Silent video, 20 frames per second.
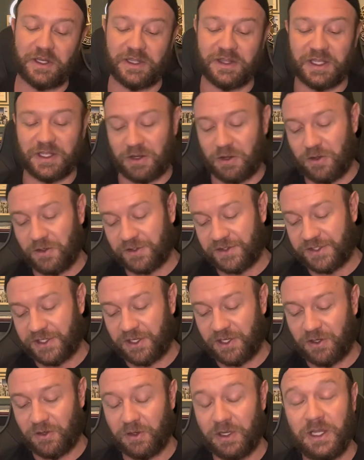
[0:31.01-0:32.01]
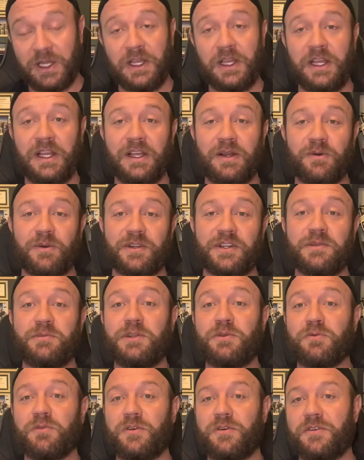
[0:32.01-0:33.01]
And then also we're going to
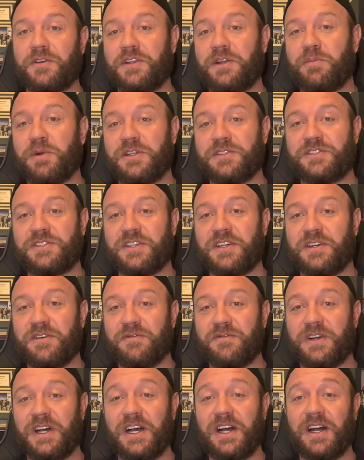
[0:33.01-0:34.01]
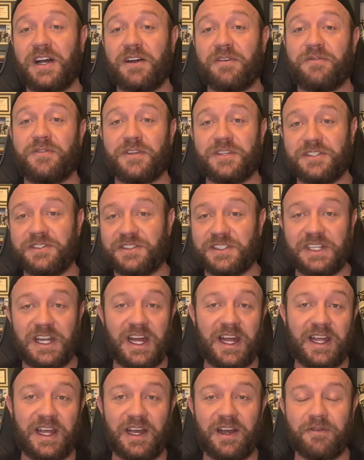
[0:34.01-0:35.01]
be rolling a bunch of uh, footage that
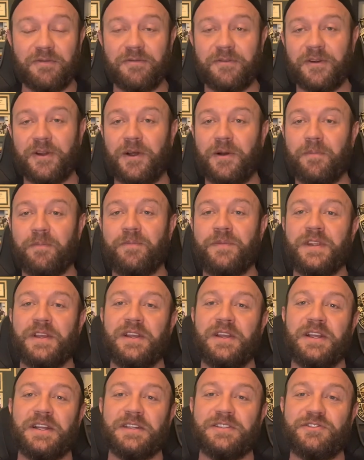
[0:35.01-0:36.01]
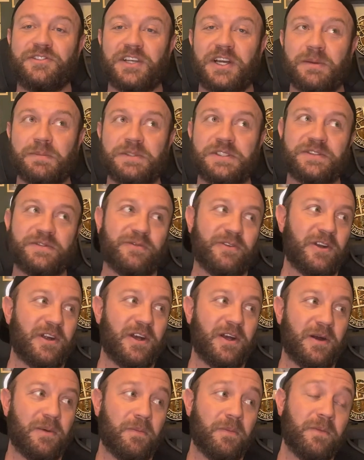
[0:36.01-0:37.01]
I have from jumps
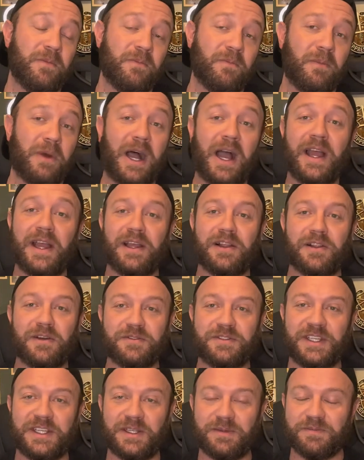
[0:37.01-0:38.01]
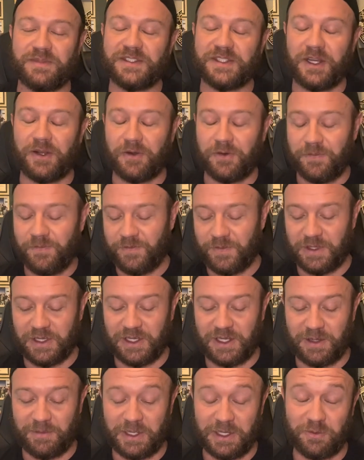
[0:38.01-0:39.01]
from my halo team. So
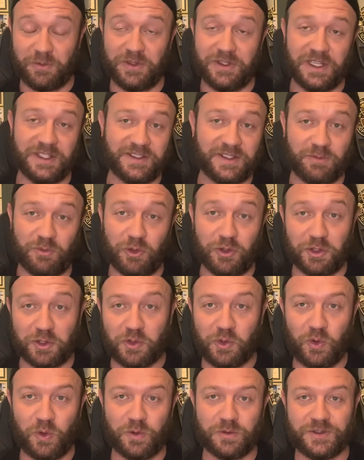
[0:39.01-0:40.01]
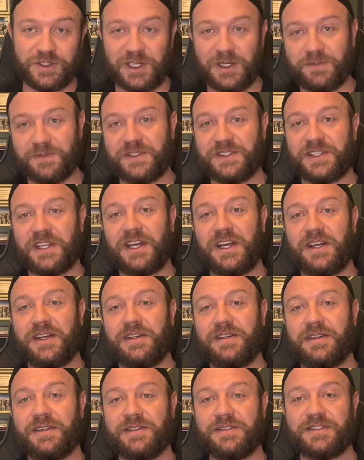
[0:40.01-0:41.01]
um, and we've done some really cool jumps. Uh,
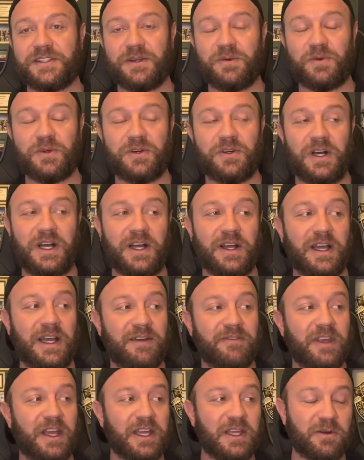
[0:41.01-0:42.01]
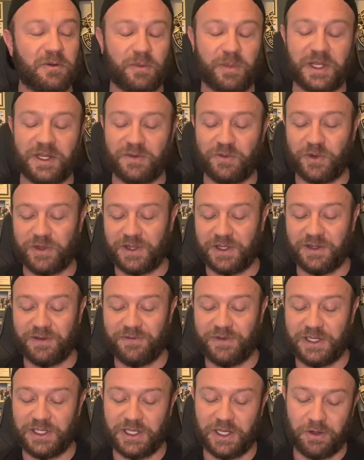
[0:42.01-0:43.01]
so we'll uh, have that intermittent within the
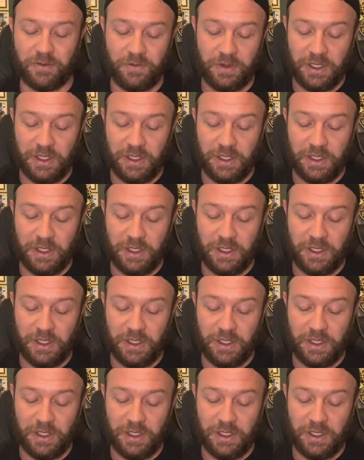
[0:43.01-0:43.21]
video.